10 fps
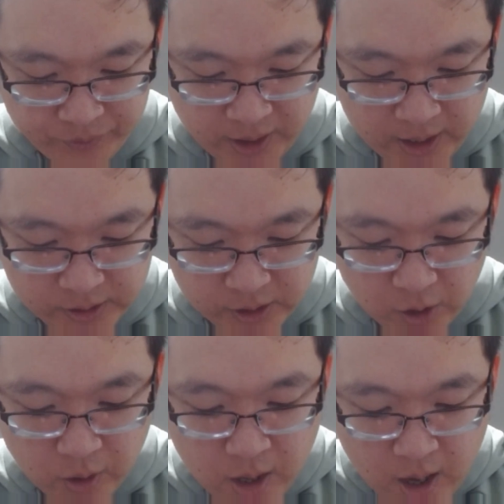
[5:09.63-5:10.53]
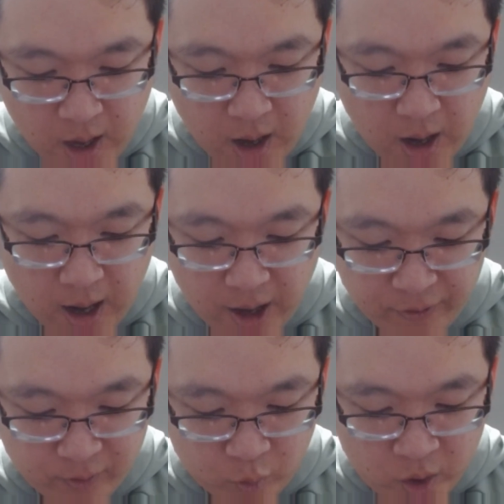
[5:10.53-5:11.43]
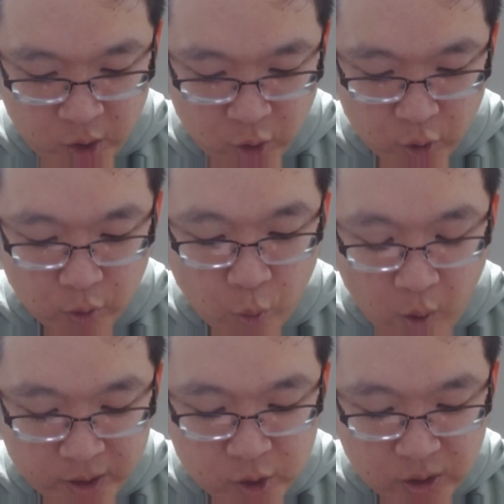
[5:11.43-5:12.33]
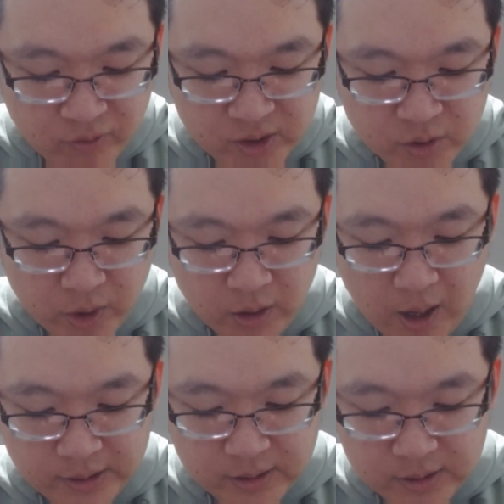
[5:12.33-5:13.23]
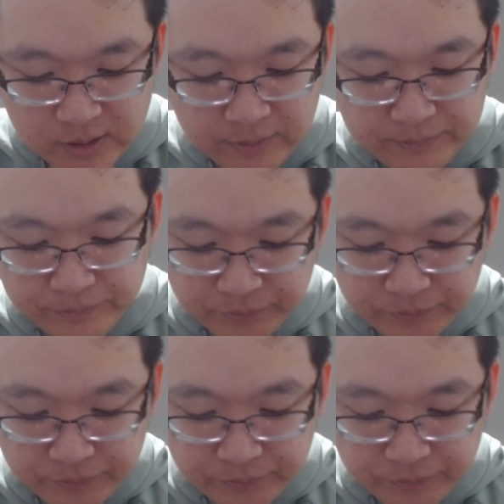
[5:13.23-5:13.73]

Okay, so when you want to eviscerate losses,